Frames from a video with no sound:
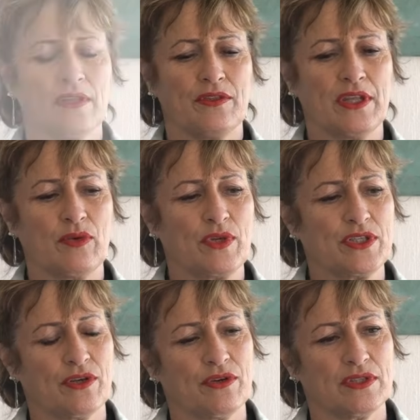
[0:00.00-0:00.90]
Then we
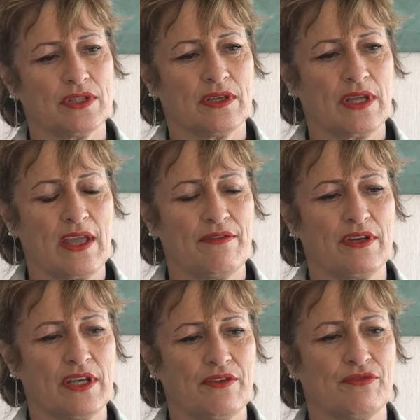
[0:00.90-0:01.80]
don't have
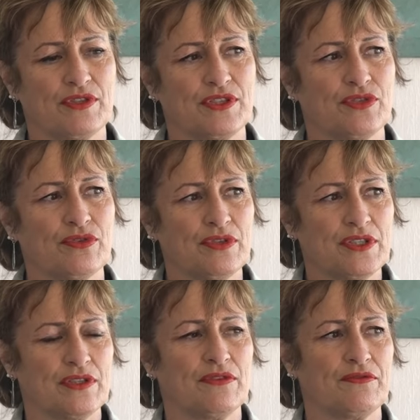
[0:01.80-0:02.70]
enough
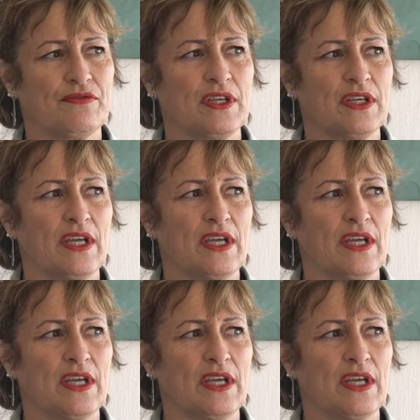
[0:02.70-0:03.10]
restorative